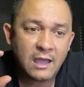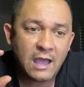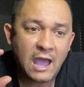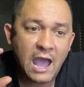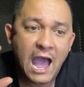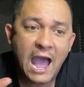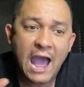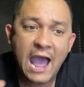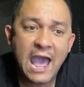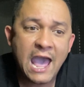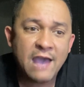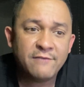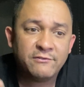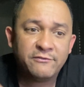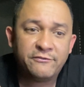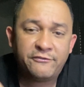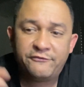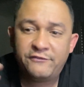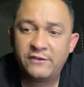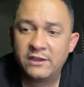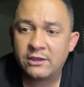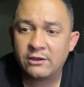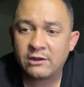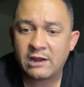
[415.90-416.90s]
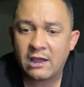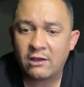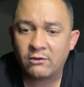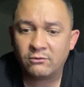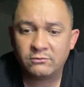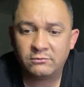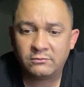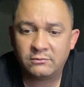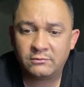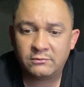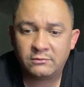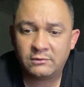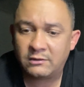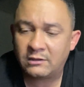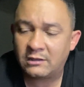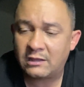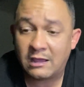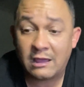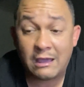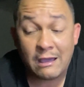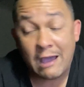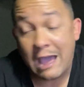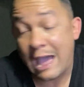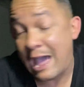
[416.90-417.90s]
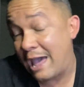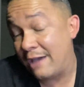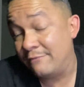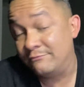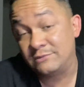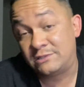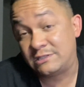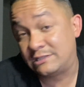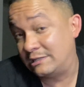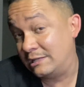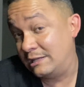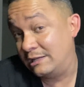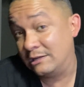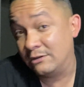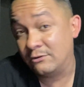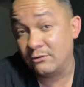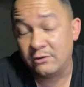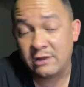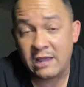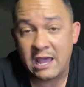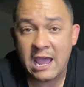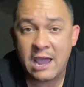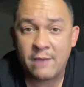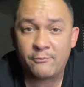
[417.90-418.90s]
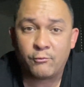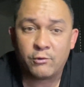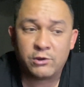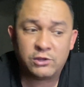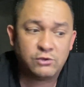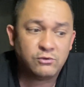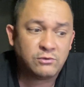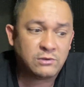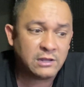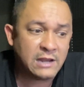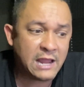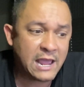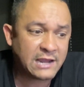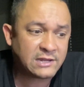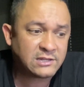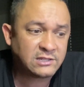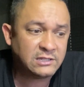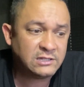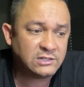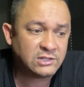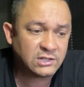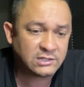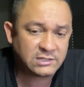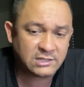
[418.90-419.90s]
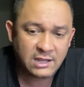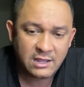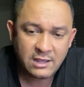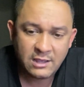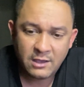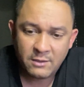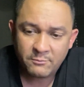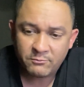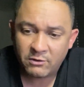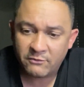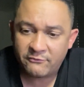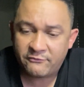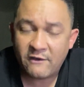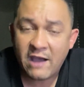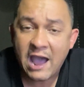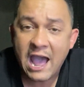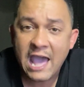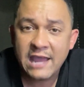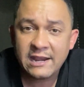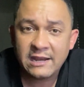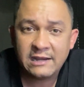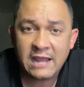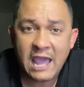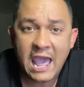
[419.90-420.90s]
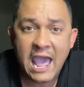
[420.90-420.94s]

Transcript: I haven't seen it on the app where you can actually just provide an